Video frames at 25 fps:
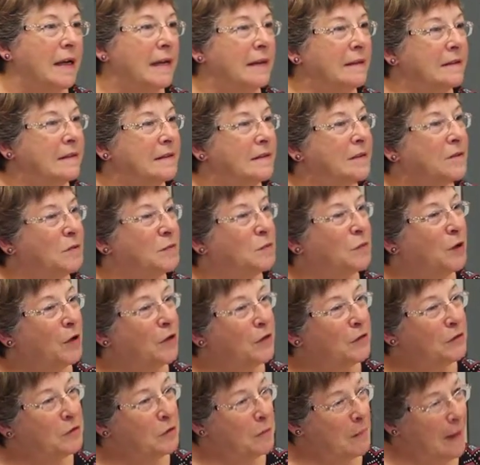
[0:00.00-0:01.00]
And
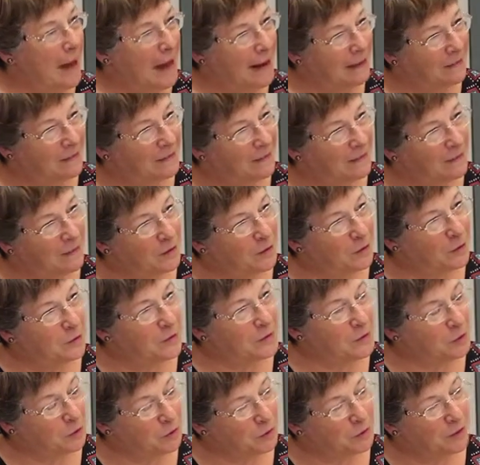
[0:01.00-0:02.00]
one of the men who
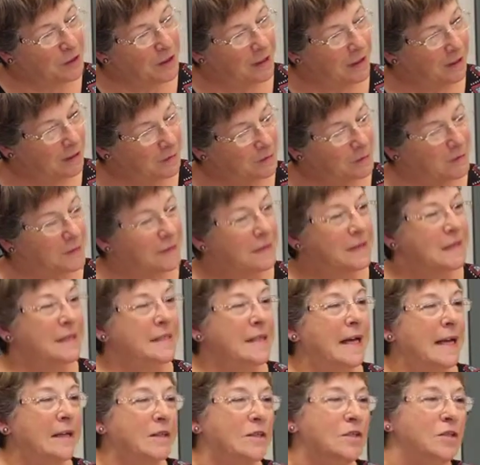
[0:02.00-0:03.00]
took her
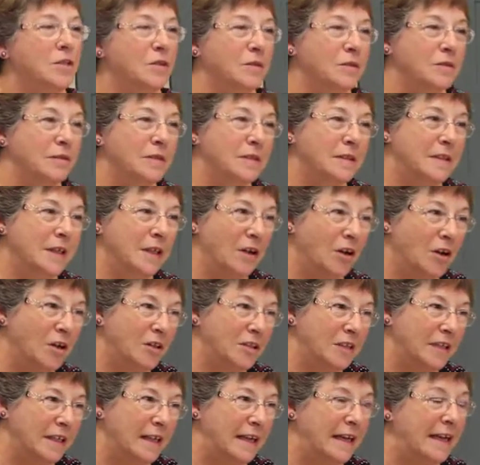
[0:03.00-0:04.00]
said to the
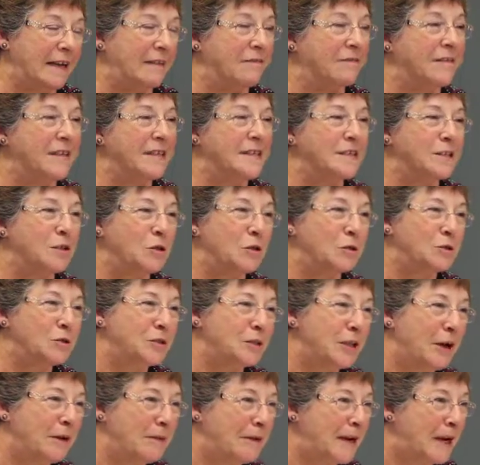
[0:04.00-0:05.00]
orderly, if this goes
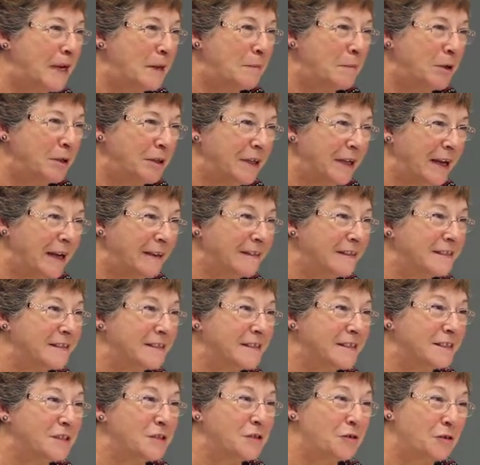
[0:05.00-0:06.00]
down anybody
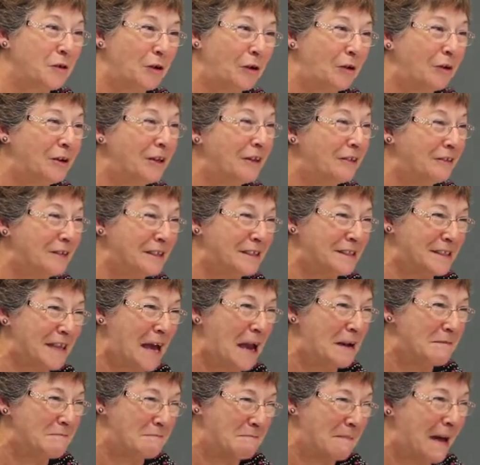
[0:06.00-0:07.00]
else's throat, you're a
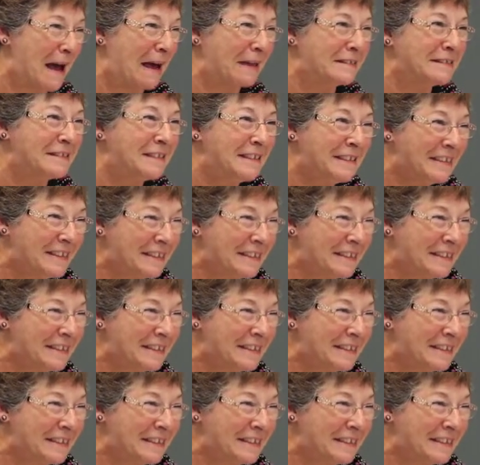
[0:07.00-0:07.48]
dead man.